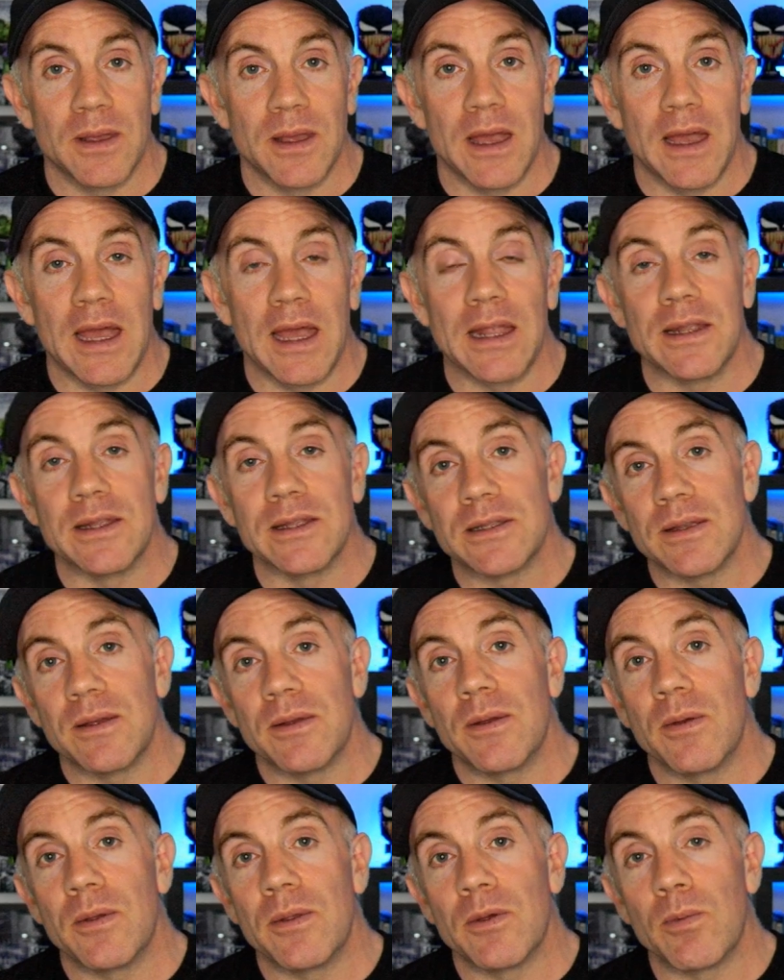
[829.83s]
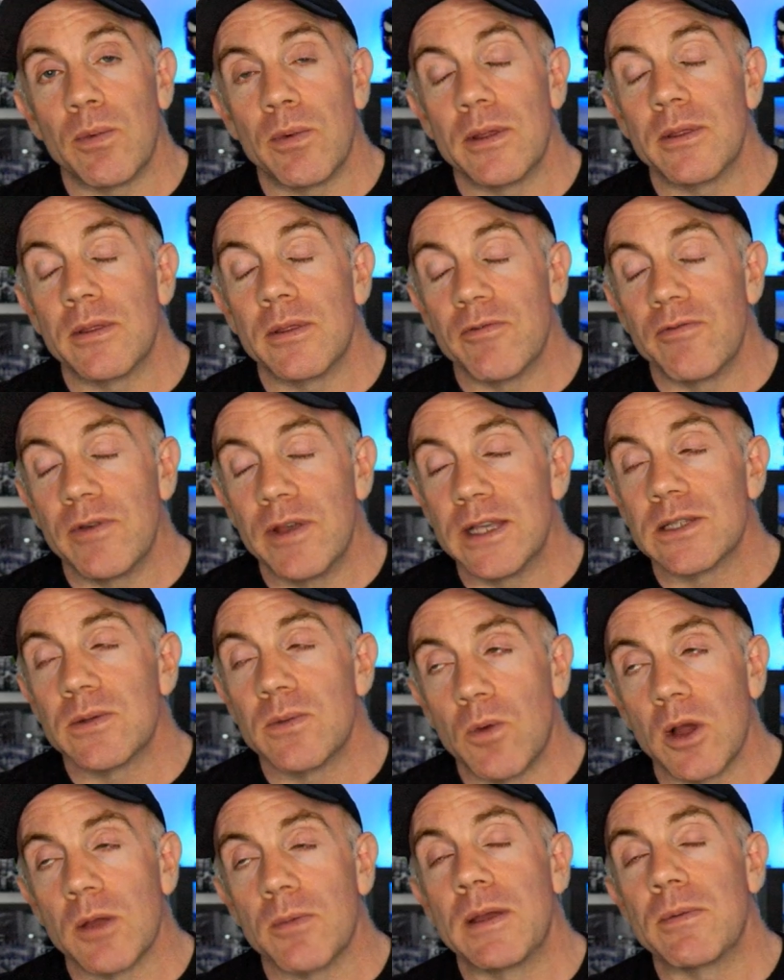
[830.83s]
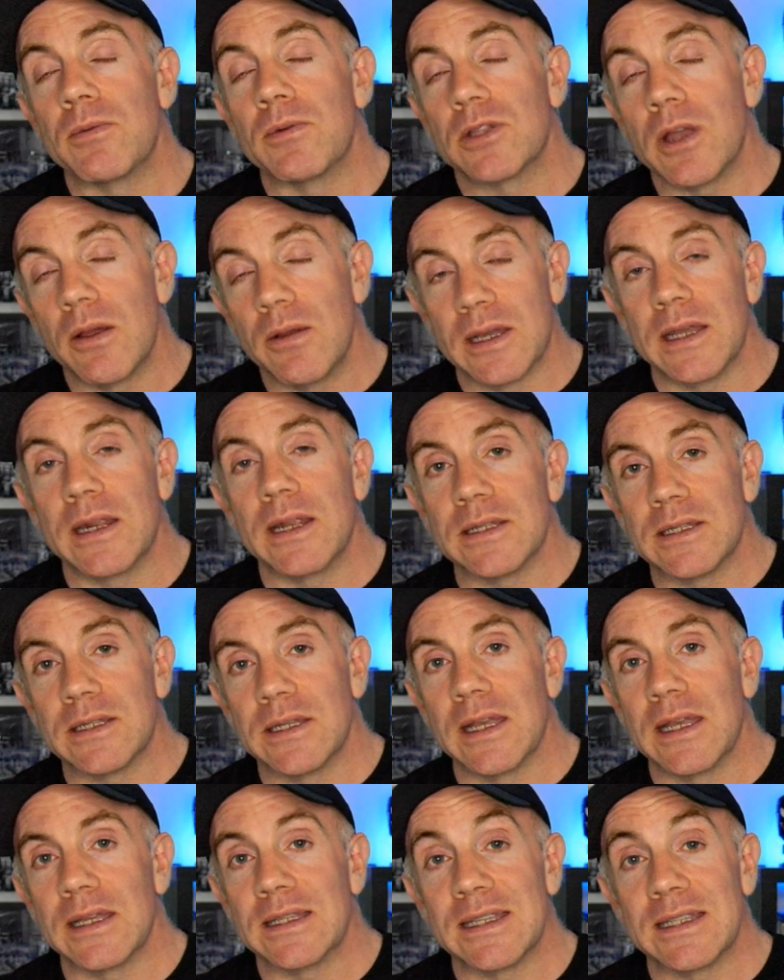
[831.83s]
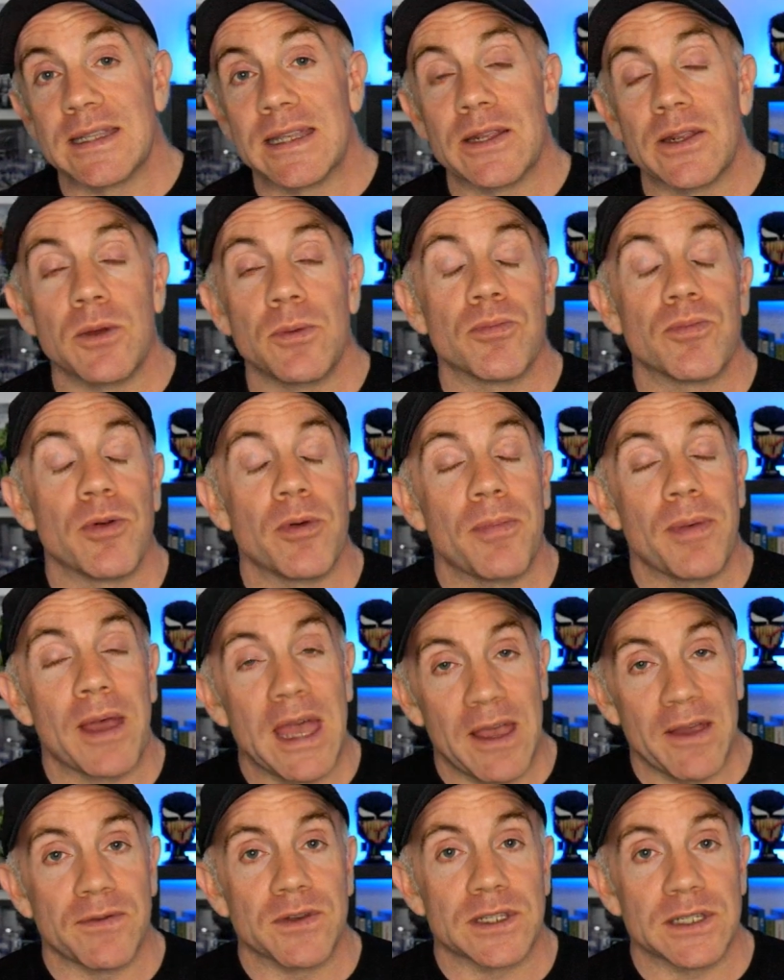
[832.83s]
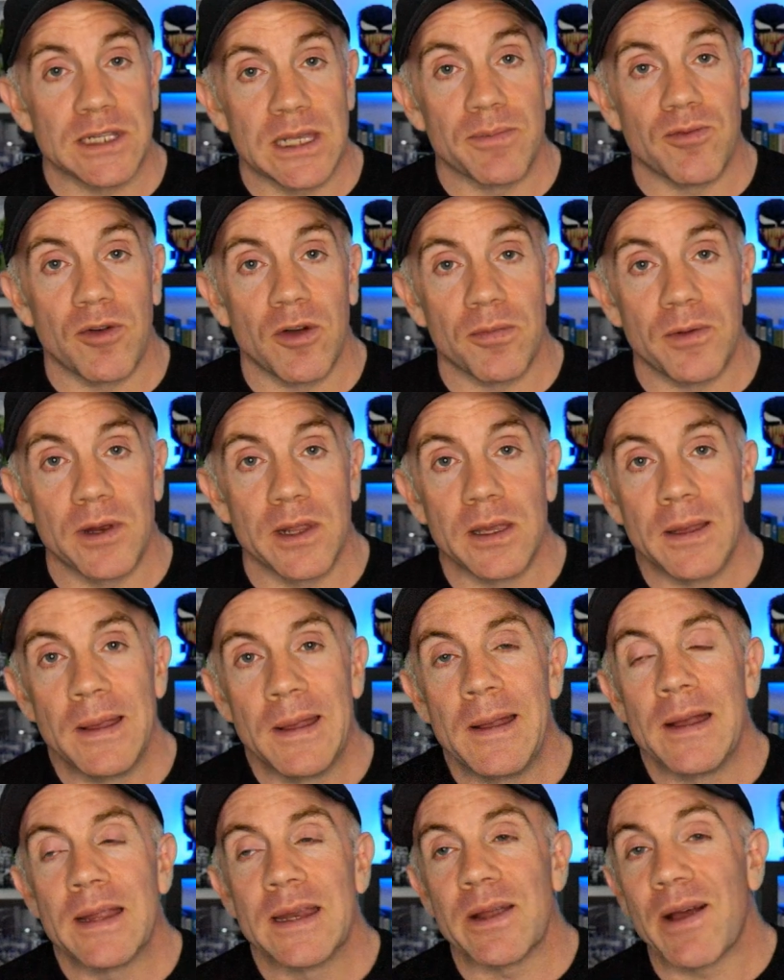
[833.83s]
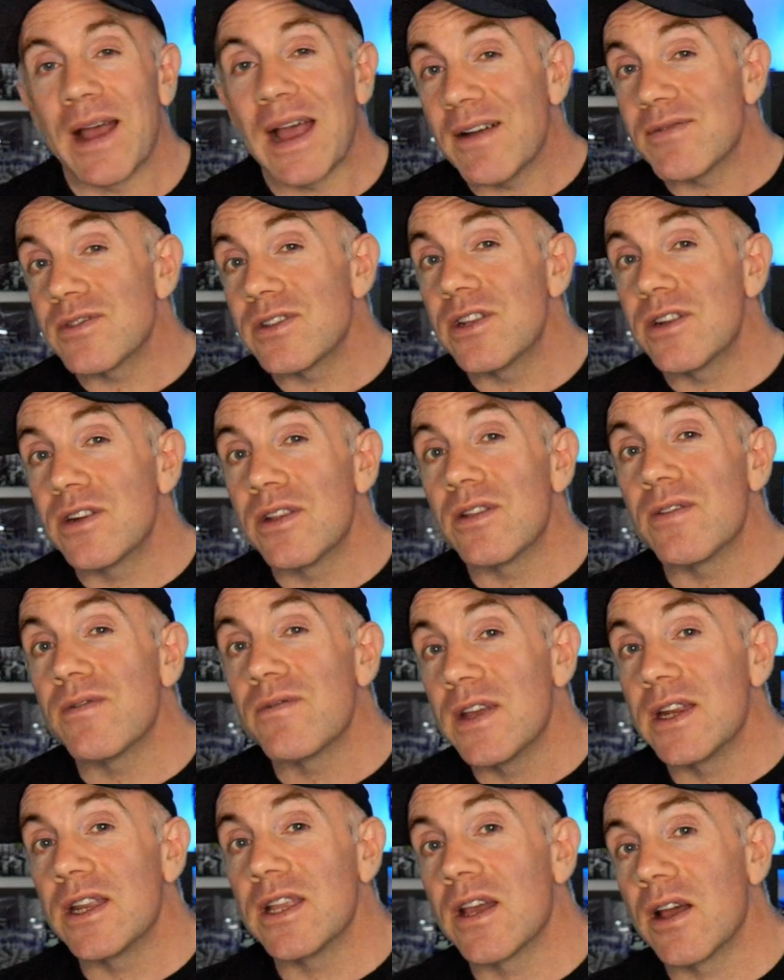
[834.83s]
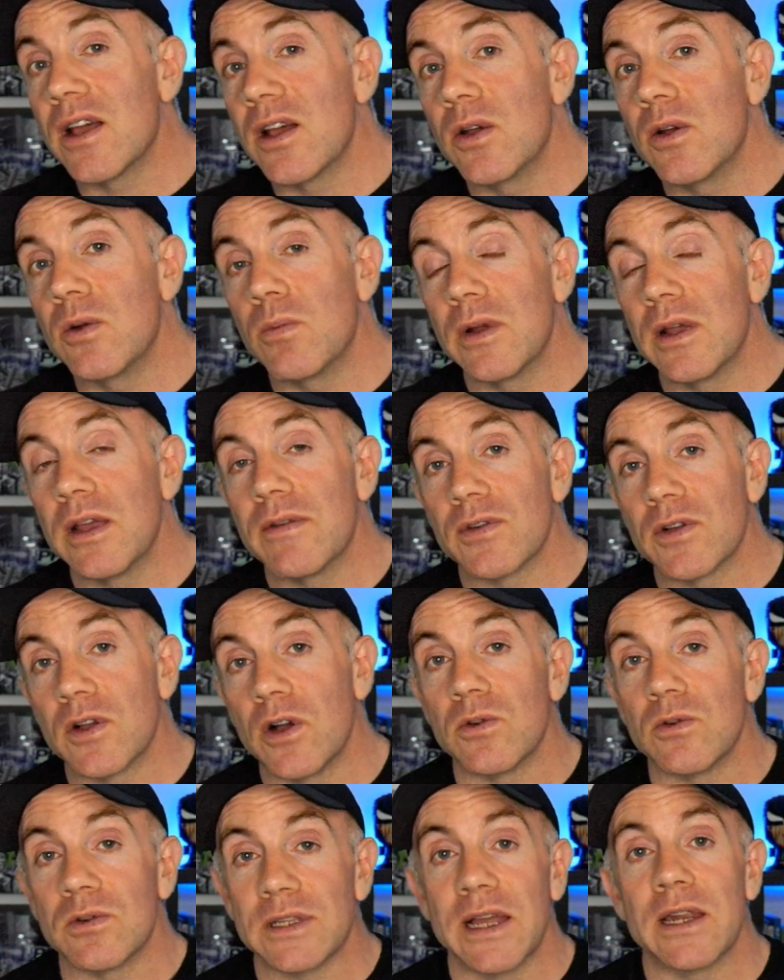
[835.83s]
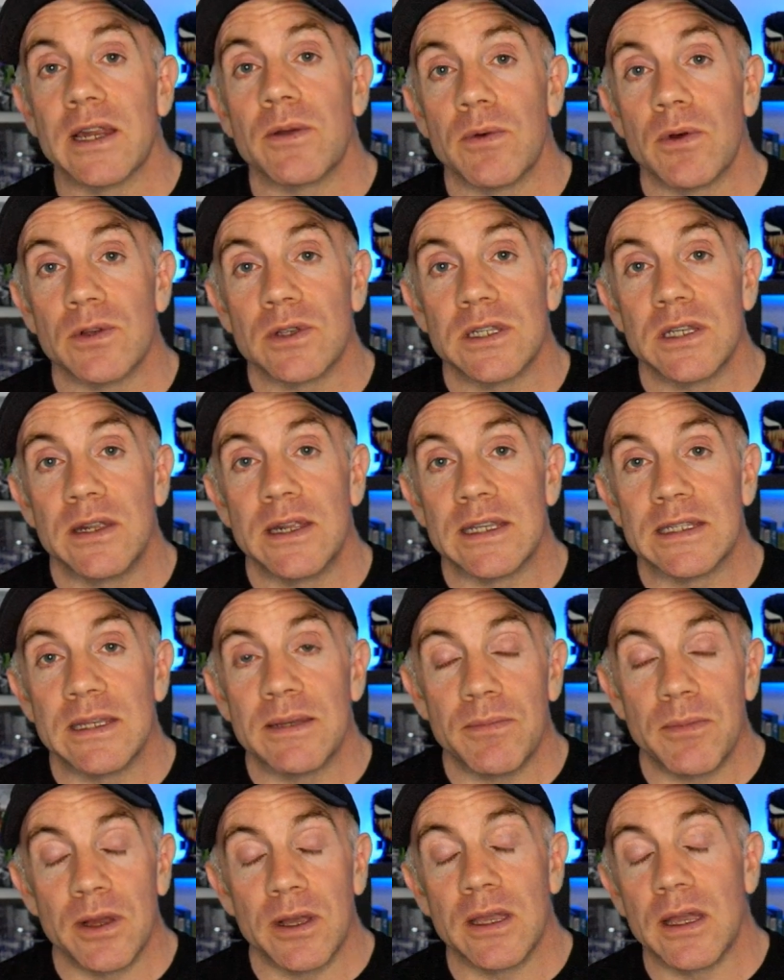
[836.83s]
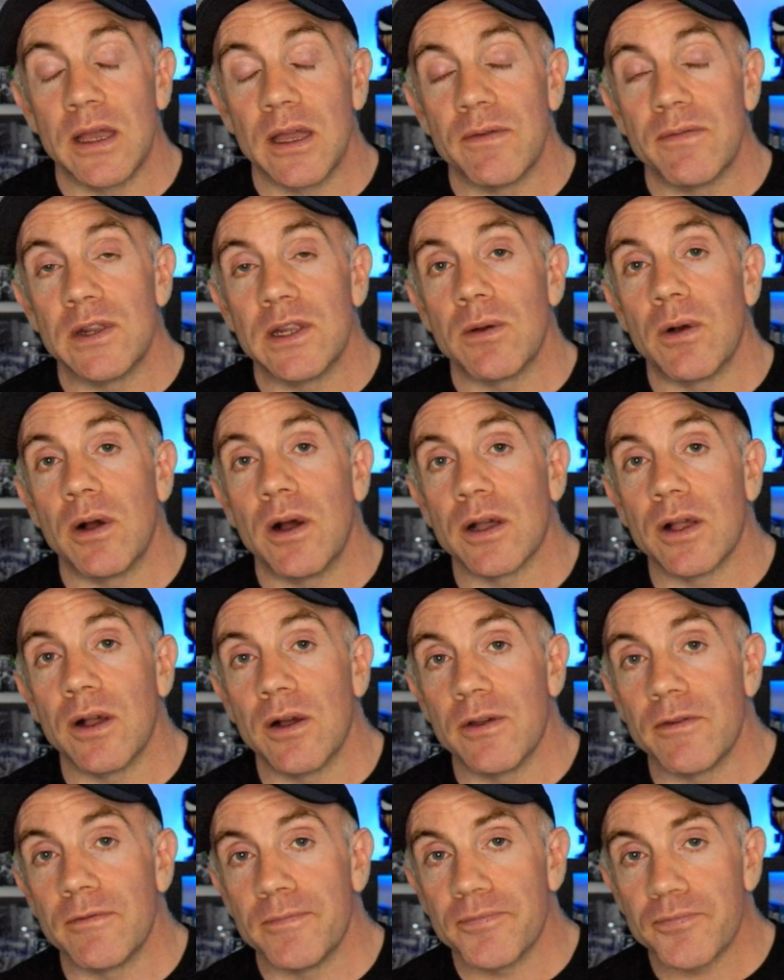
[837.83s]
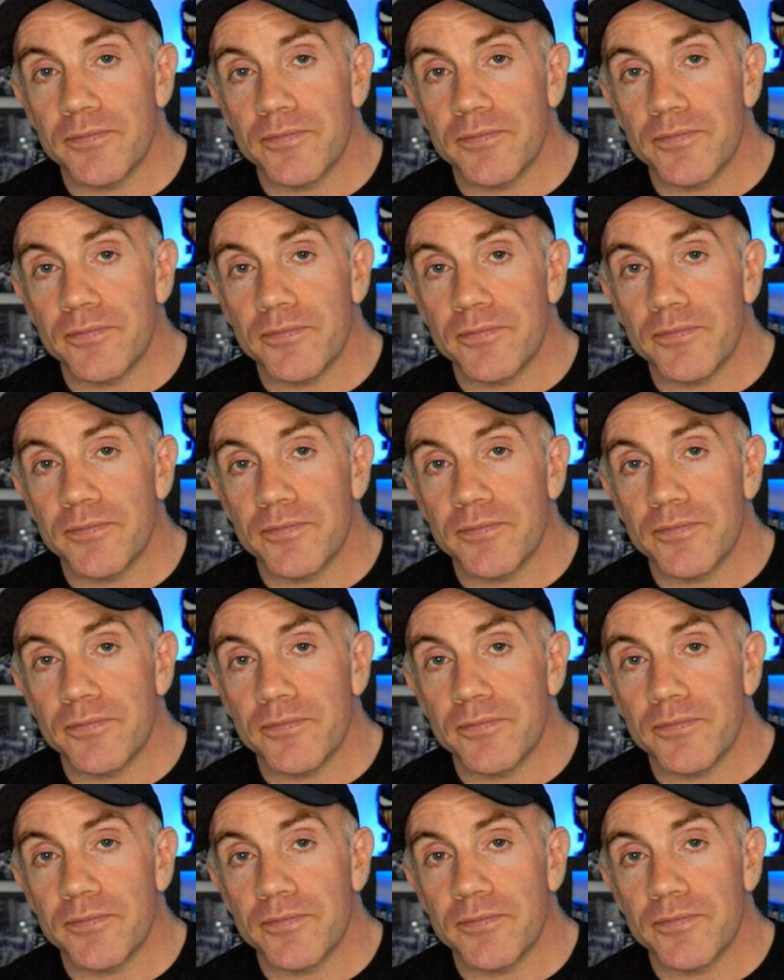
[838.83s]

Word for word: And the the reason why people don't get into this is they don't prepare for sleep properly. Now I have done another video with a guy called Danny Wilson. It's in my uh, video archive.